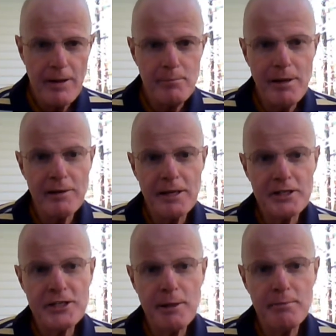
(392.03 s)
about
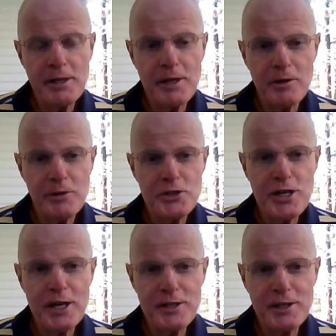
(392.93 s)
accepting or
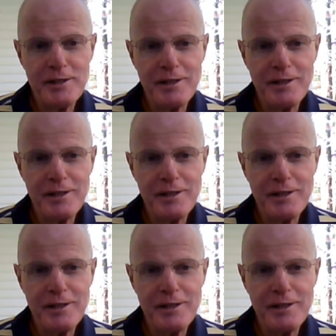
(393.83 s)
rejecting